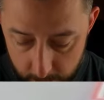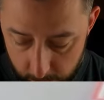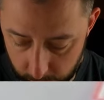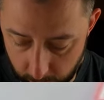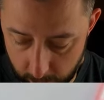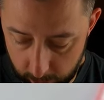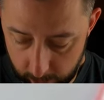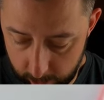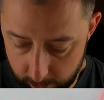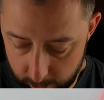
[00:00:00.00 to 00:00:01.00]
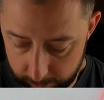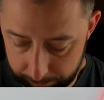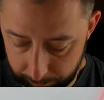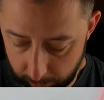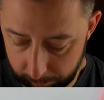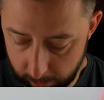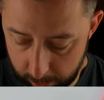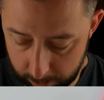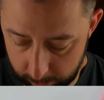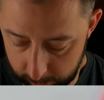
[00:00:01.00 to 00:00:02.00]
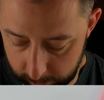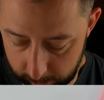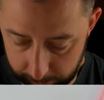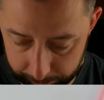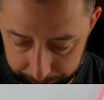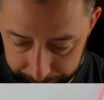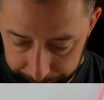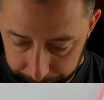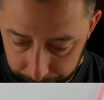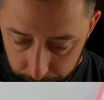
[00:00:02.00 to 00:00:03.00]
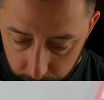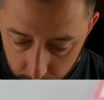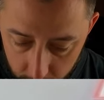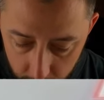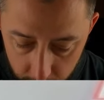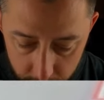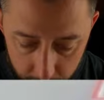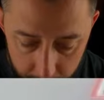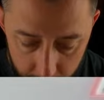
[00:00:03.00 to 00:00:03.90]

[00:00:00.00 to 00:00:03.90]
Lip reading: Gronk. I forgot about this card. Extremely